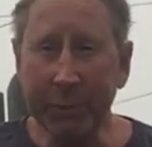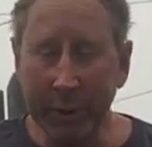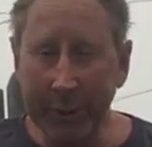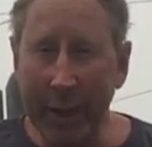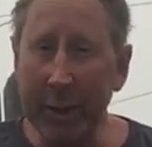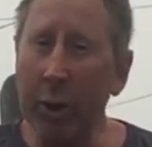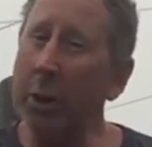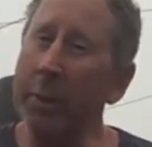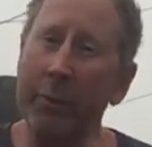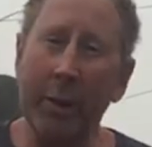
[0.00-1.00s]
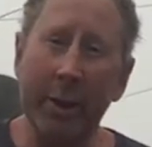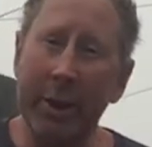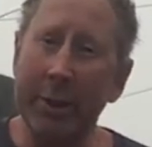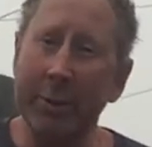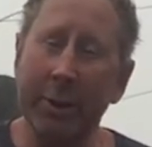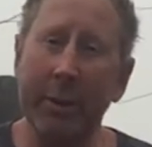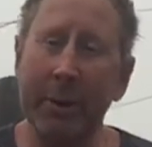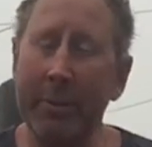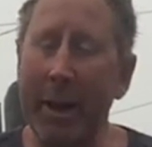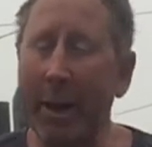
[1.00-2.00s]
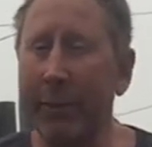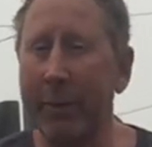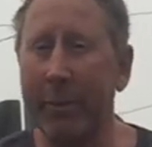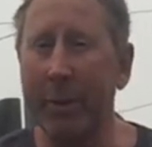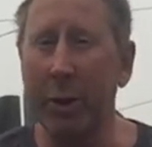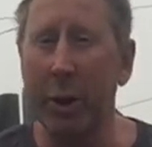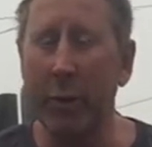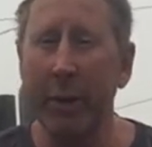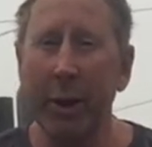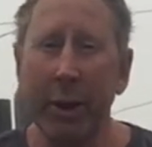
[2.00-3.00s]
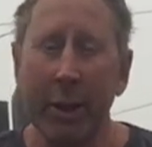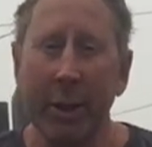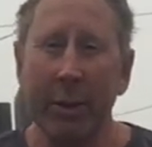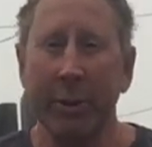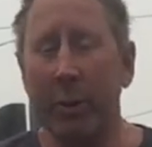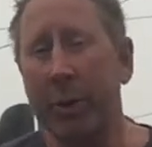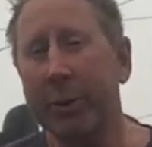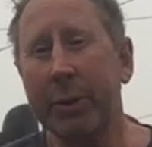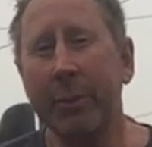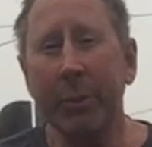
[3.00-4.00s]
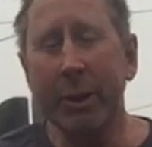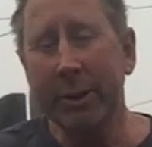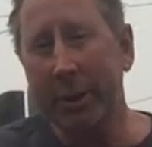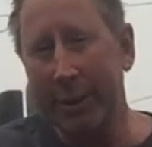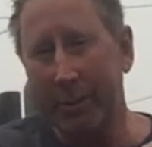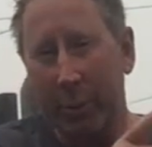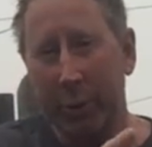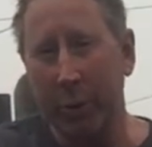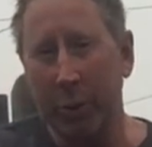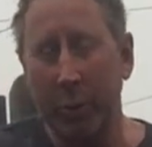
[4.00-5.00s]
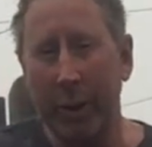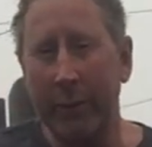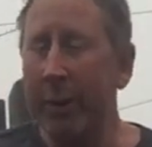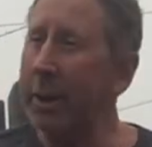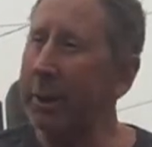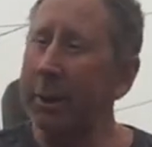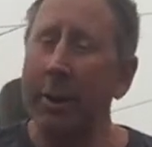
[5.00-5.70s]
that long-wave radiation coming back from the Earth. So ozone depletion lets more shortwave in.